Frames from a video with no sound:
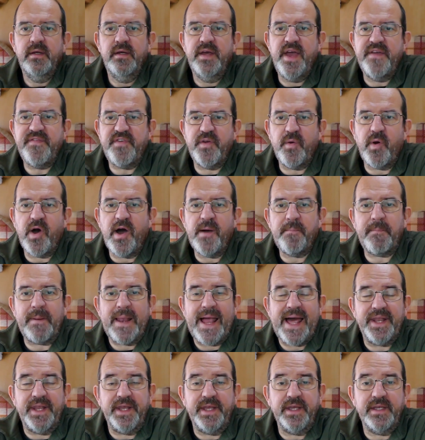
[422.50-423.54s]
If you are
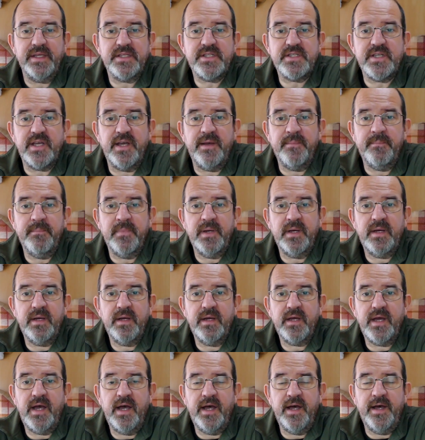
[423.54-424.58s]
planning some
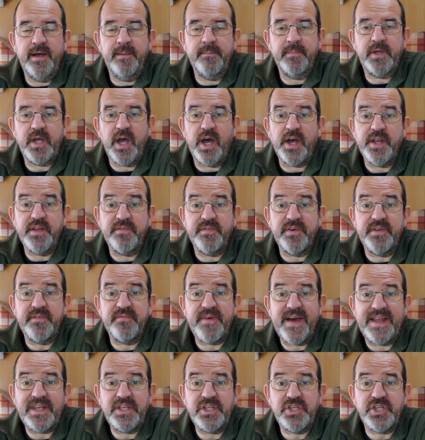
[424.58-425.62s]
kind of
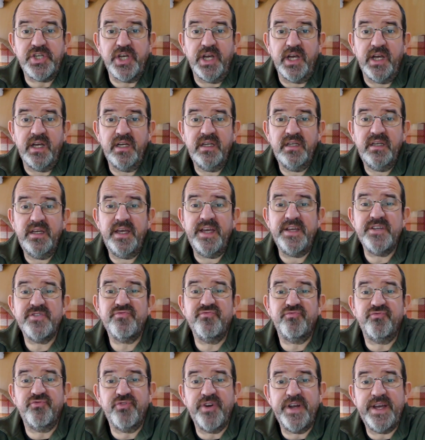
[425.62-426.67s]
adventure, it's
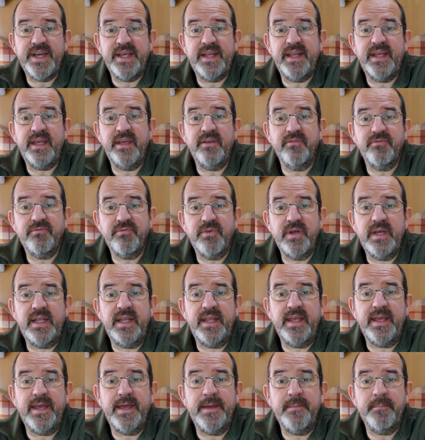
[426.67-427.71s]
really,
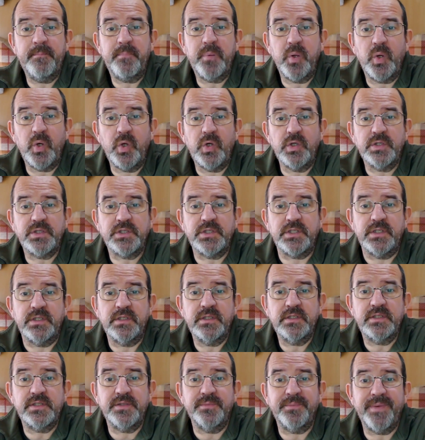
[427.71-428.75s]
really
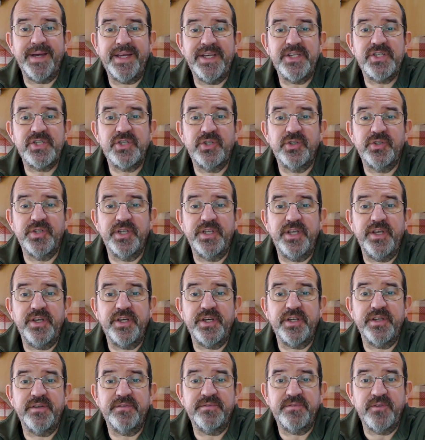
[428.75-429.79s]
important to make sure that you
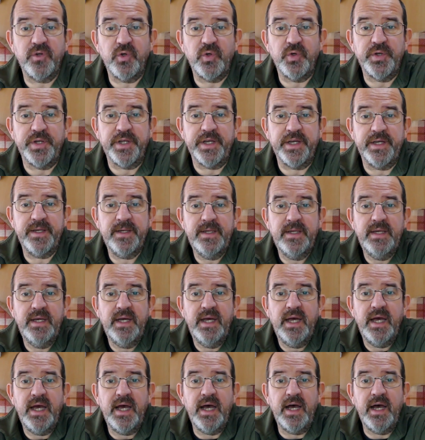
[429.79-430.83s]
can afford it.
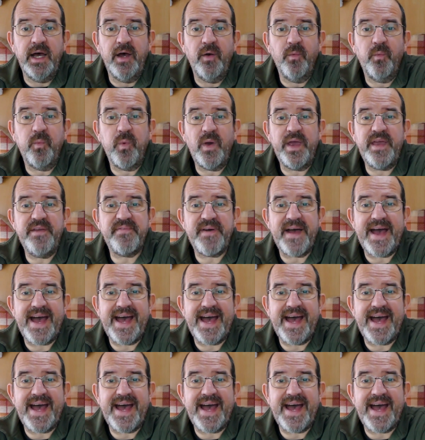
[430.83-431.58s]
I've